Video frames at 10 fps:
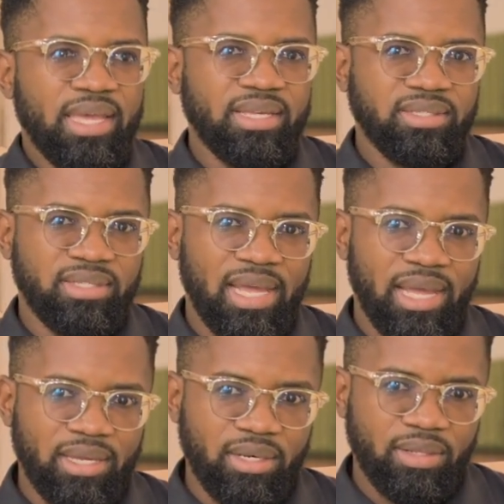is
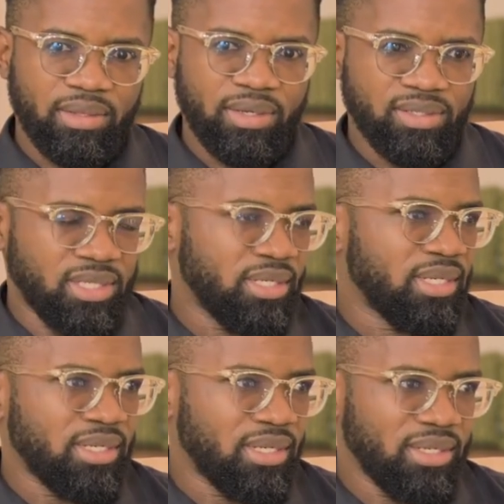that there's
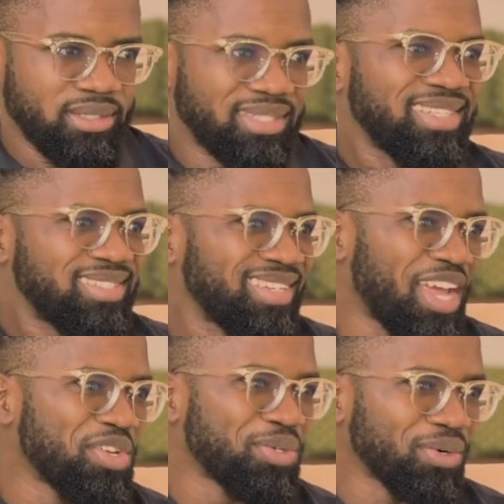a statistic
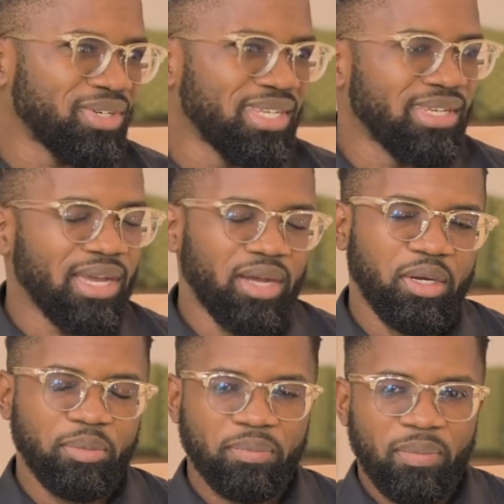that you know,
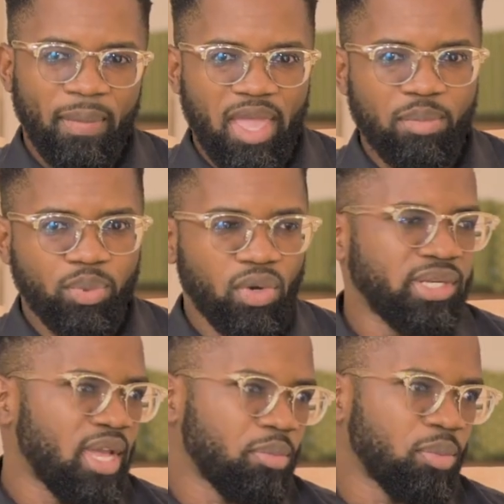the
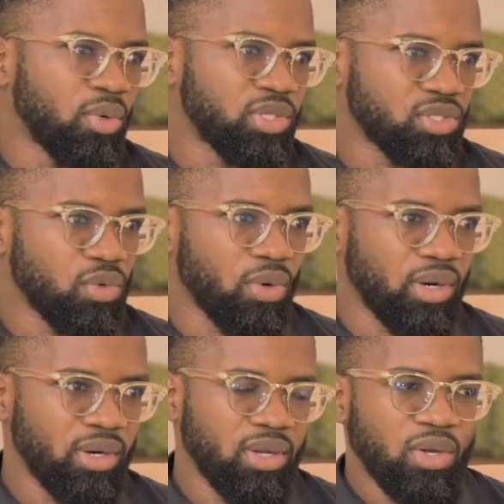Employee Net Promoter
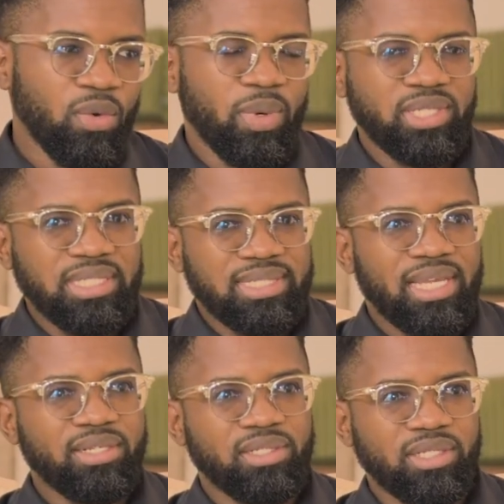Score, which
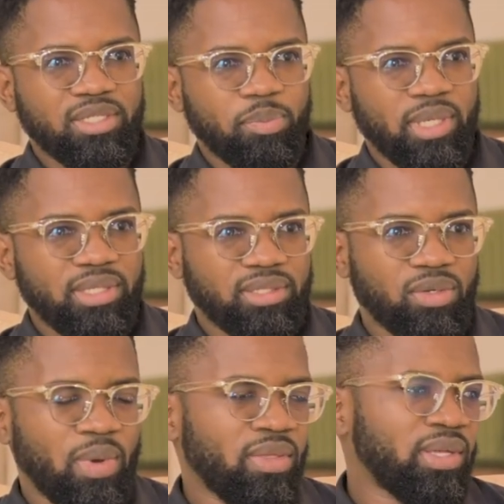essentially speaks
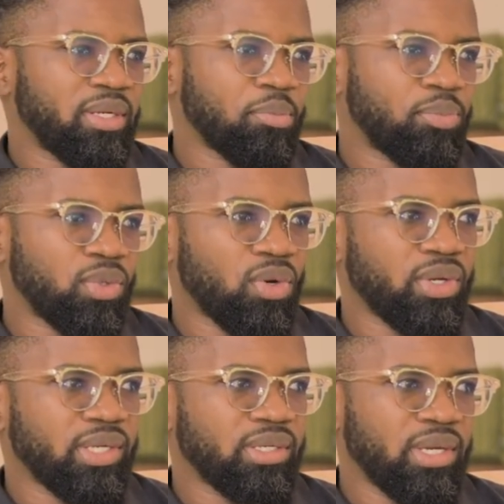to whether an
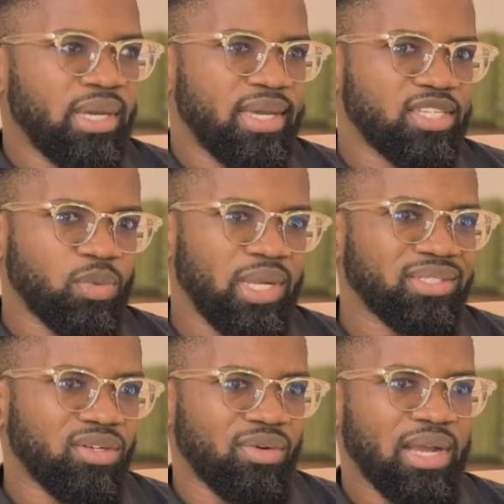employee is
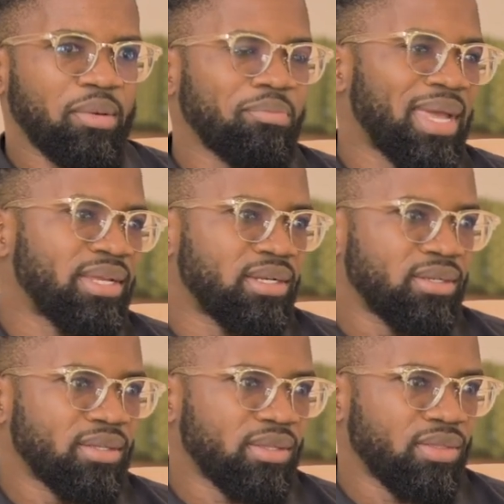willing to recommend
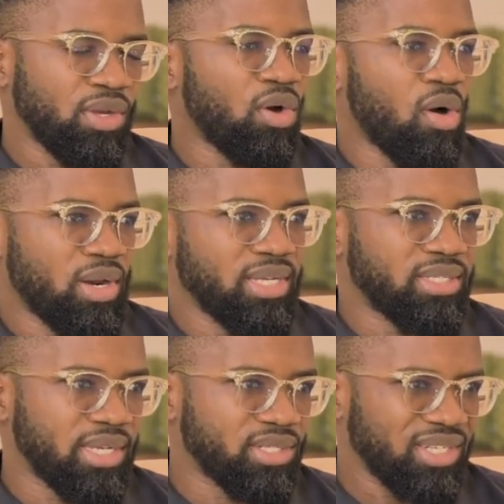their
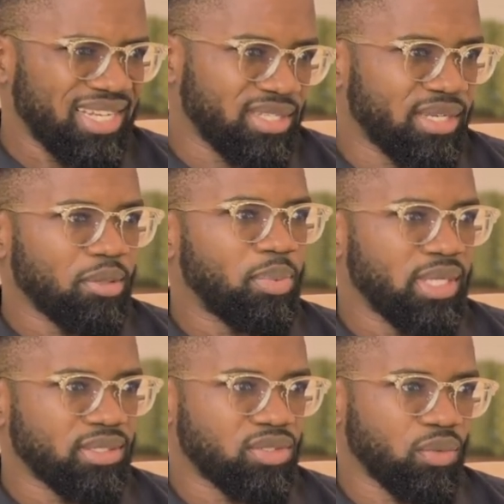organization as a good
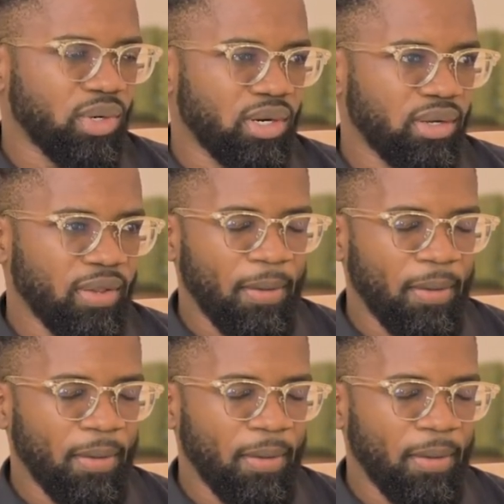place to work.